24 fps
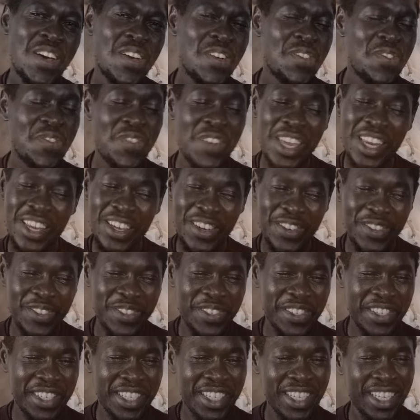
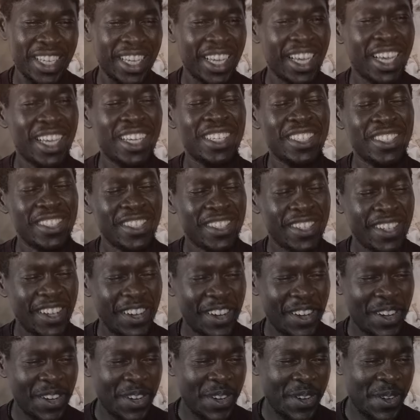videos.
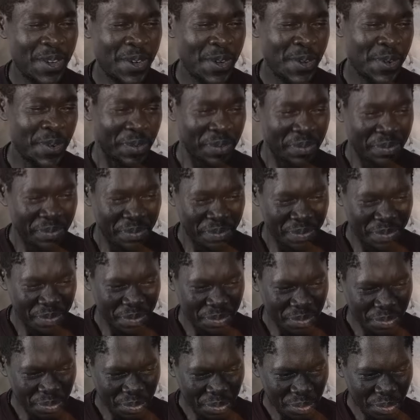So
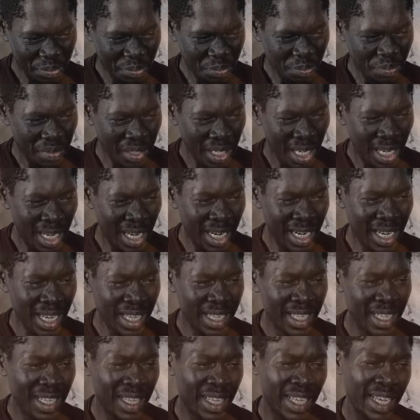
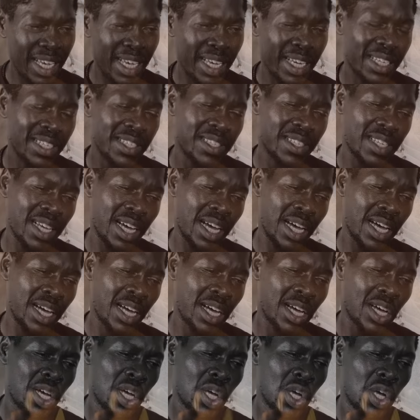another thing is
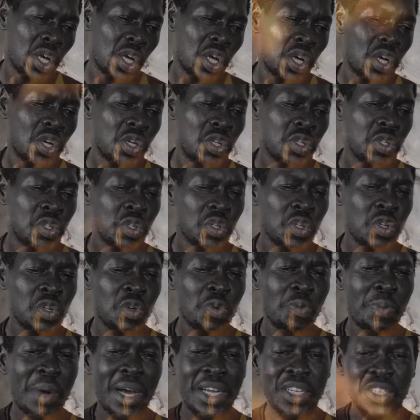to do
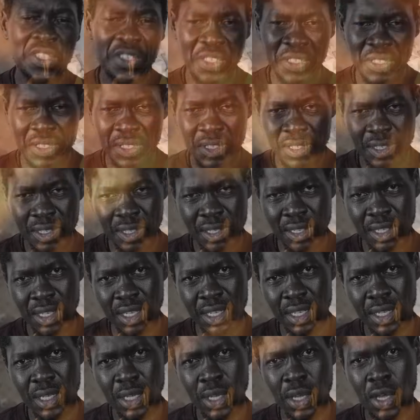mantras.
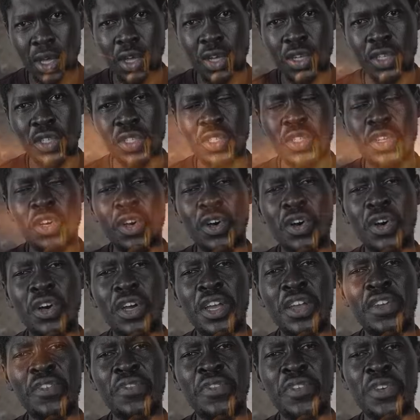So
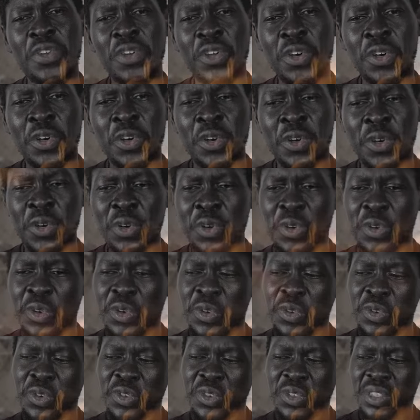if you
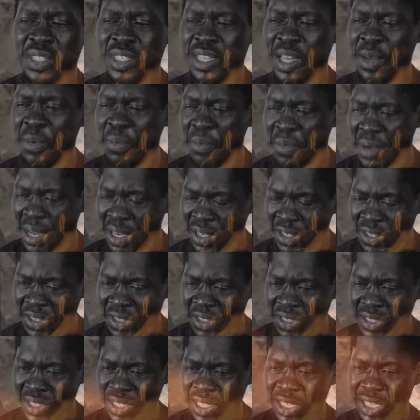know some
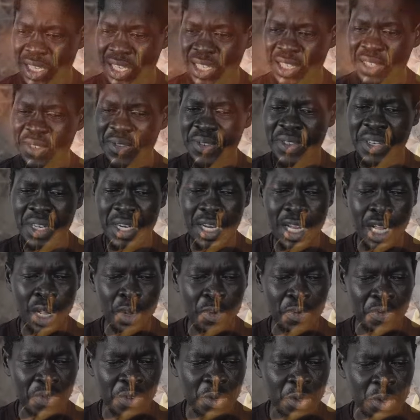mantras, it's very
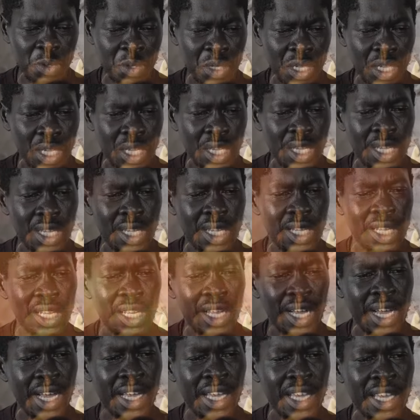helpful.
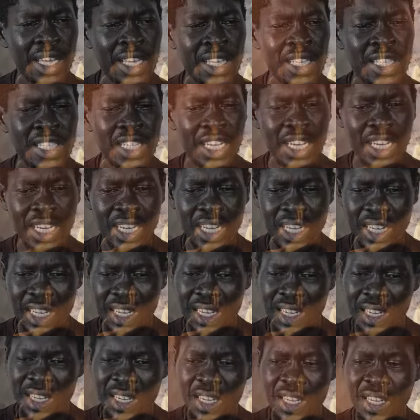Like
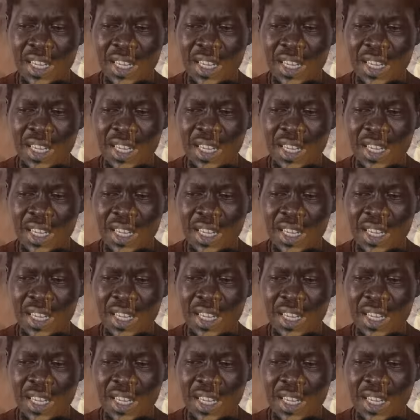Isha,